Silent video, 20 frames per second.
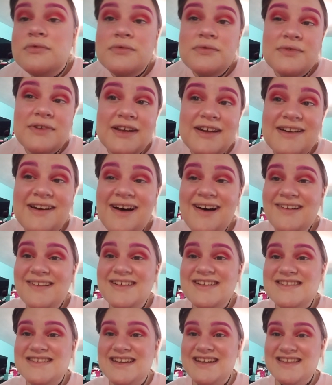It all
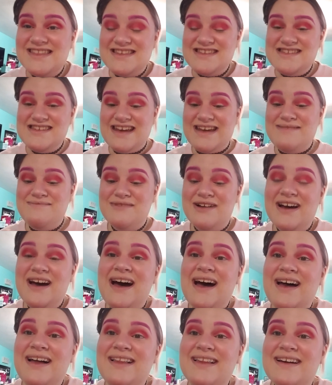looks like the same
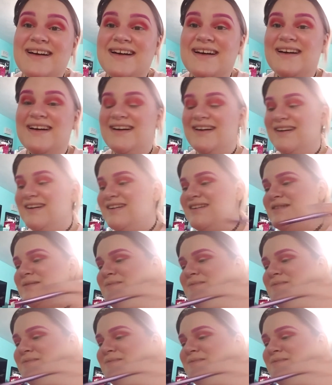color.